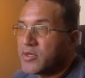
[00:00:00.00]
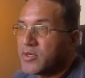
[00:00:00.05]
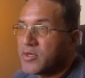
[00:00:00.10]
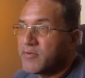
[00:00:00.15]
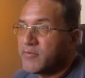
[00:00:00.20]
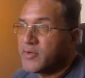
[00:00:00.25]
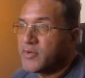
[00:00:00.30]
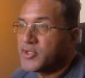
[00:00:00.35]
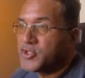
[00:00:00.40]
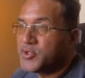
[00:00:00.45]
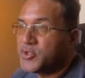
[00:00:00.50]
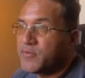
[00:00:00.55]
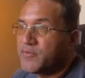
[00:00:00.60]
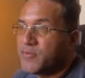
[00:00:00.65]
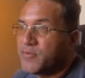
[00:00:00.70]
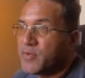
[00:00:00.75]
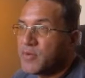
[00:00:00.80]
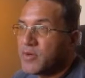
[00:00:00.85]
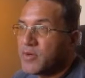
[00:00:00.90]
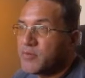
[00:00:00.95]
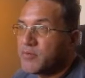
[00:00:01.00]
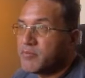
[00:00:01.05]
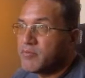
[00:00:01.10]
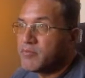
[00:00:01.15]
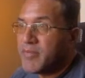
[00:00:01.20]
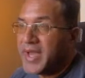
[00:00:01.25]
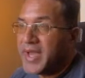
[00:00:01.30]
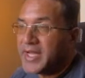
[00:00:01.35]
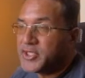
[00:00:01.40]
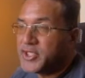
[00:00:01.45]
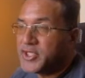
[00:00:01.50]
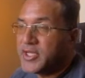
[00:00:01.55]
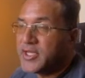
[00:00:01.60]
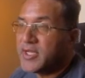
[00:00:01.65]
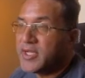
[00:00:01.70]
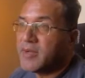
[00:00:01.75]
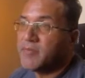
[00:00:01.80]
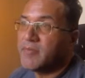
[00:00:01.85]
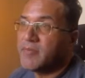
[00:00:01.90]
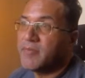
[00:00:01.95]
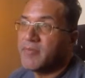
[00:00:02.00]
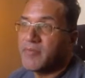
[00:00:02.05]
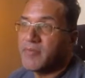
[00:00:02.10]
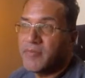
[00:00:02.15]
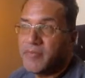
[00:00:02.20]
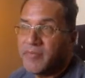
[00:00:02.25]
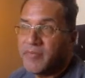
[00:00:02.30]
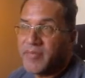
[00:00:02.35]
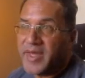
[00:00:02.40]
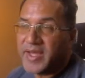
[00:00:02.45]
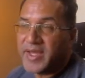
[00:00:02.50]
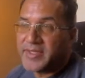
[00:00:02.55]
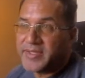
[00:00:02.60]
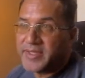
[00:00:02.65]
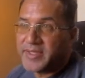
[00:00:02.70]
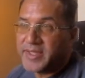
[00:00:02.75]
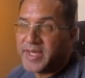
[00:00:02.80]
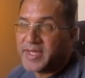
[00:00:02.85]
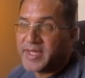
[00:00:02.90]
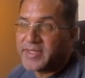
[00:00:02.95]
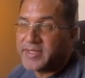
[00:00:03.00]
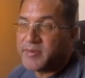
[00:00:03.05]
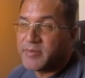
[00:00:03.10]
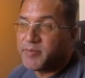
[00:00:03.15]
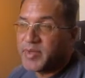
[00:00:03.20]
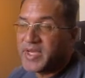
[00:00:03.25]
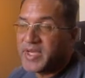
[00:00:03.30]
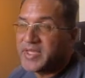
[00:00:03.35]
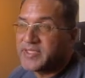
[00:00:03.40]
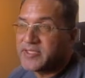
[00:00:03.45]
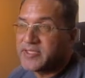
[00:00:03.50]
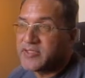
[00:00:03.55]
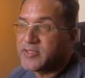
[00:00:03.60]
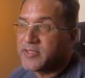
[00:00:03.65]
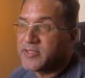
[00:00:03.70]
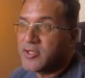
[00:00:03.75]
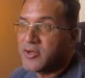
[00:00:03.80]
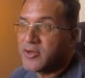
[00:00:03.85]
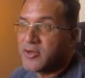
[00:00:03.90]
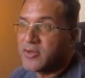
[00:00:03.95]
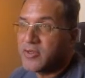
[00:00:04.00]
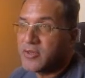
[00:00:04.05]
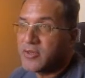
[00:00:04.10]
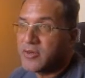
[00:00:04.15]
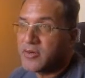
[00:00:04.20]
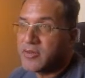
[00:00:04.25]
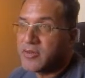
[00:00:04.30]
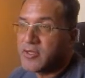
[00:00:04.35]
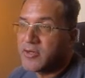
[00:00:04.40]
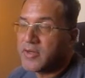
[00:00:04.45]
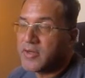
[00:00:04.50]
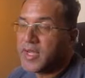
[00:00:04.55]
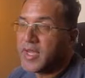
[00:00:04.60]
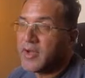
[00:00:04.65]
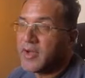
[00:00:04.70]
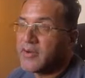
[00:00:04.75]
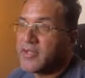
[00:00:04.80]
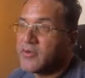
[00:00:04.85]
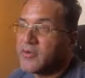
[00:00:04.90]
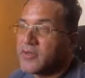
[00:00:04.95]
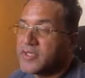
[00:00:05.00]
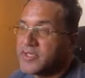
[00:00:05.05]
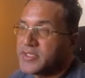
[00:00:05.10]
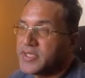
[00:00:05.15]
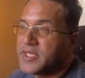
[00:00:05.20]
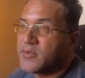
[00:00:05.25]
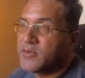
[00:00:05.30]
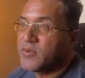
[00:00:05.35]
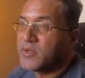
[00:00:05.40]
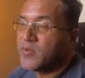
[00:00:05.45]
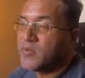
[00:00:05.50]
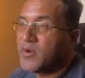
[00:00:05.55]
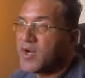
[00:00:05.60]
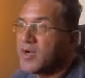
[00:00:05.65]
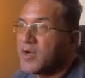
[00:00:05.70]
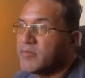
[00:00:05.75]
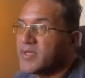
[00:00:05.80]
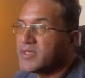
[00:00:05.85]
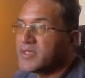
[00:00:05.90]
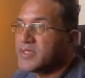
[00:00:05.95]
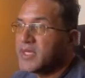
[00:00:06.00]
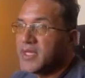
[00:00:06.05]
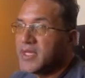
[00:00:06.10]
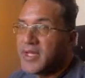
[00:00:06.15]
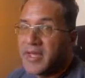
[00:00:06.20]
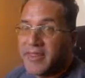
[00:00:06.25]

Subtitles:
if we shoot for matching it up, that appeases your county or city requirements.